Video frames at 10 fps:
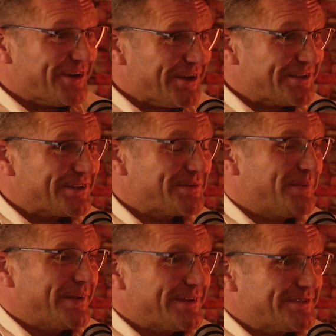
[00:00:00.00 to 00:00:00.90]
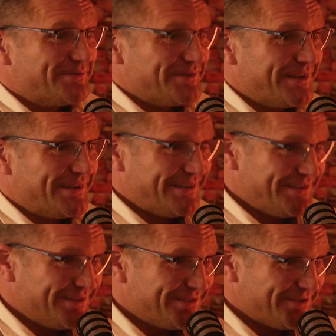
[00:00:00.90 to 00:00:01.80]
liked it because it was like,
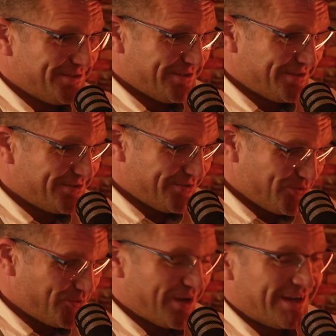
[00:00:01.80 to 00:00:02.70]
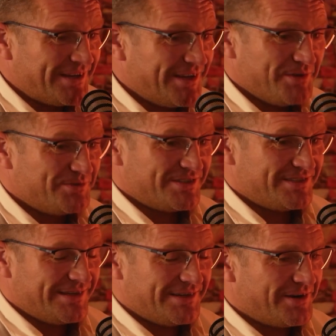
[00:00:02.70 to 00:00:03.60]
and I was just
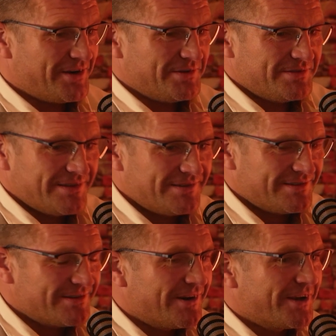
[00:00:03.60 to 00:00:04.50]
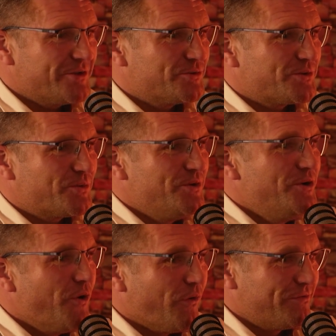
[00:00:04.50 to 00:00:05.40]
sitting there and I thought, God, I used to
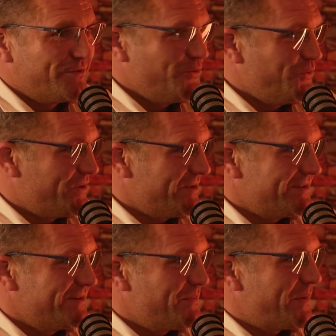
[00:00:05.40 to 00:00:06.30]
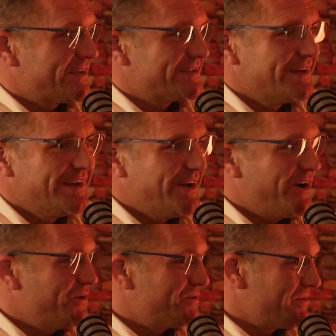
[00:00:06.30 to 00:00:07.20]
love doing it because I
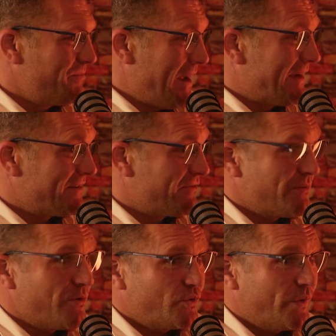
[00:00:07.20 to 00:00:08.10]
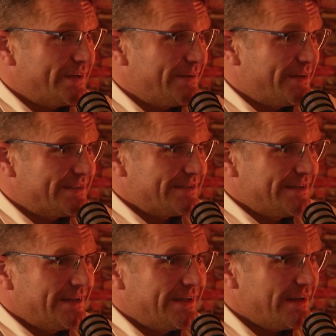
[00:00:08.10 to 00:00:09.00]
used to plan it for about 20 minutes a
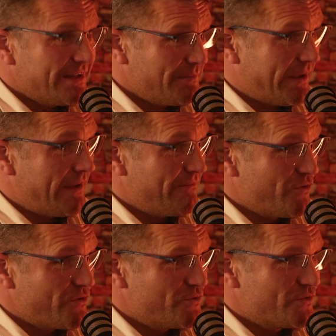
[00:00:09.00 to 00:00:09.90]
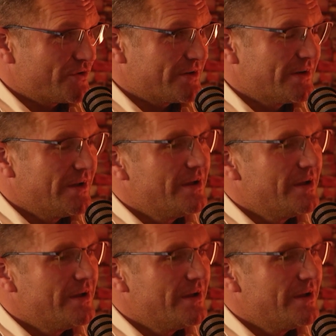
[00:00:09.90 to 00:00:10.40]
day and I became very good at it.